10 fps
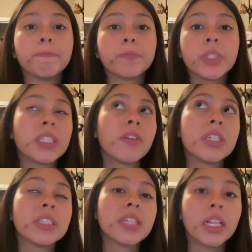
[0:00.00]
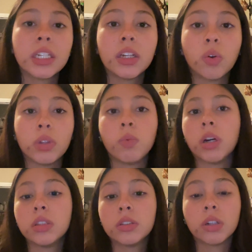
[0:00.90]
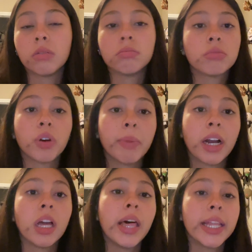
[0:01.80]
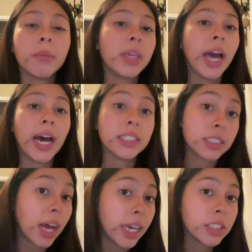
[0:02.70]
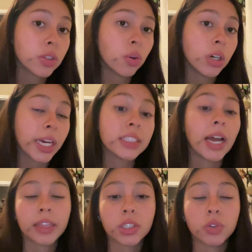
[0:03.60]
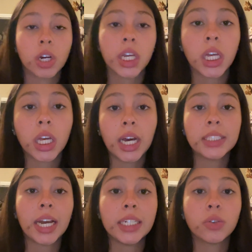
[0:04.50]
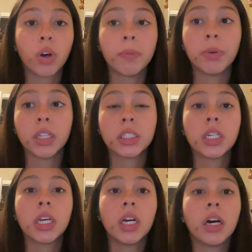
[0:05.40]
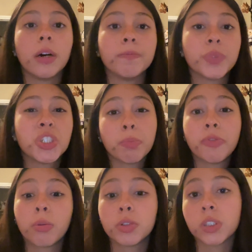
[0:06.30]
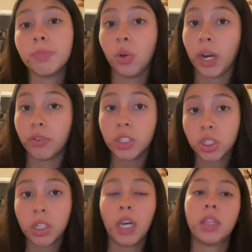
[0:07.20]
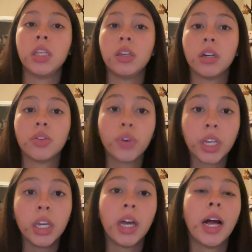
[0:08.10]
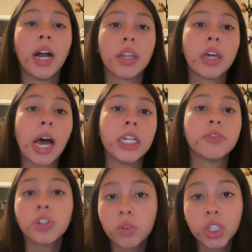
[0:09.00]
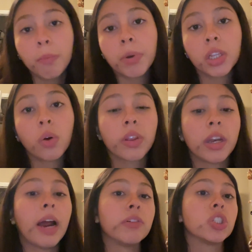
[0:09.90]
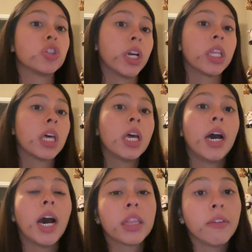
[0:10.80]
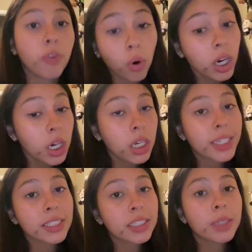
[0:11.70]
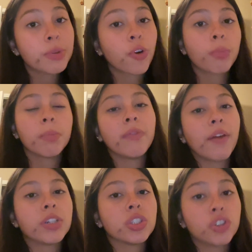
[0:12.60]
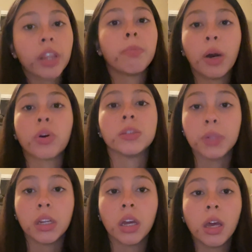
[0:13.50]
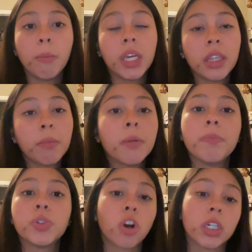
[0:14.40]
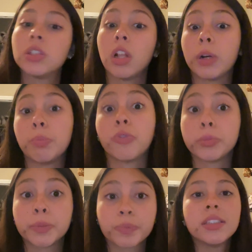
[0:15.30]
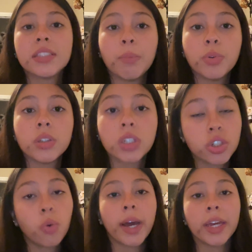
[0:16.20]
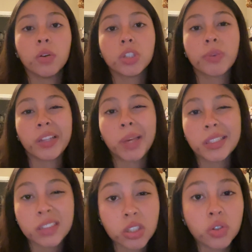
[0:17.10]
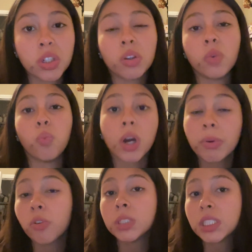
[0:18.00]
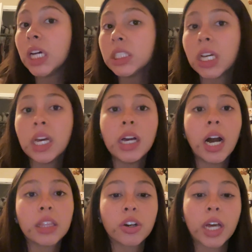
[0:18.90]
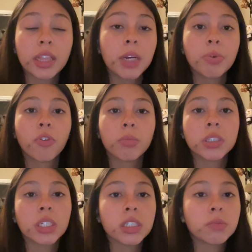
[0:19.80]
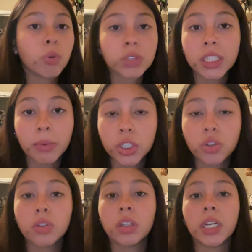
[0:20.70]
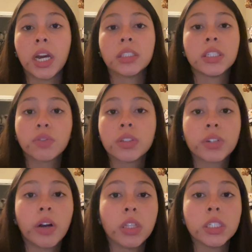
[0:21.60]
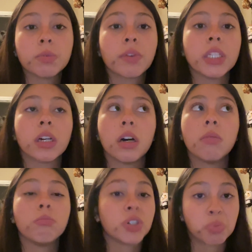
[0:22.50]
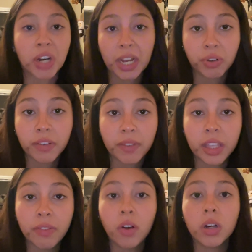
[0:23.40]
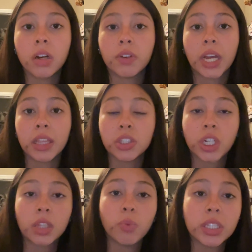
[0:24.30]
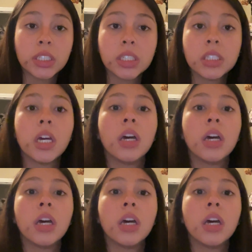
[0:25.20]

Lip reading: instead of excelling in only one. So going back, athlete B has the highest score, actually athlete 2, sorry, has the highest squat, but their jump performance was below average. Athlete 3 had the highest vertical jump, but lower than average strength. Athlete 4 consistently performed above average in strength, power, and speed, making them the strongest all-around performer. This example does show why coaches rarely make decisions using only one performance test. Athletic performance is multidimensional. Looking at several different qualities provides a much more accurate eval of an athlete's strength and weaknesses.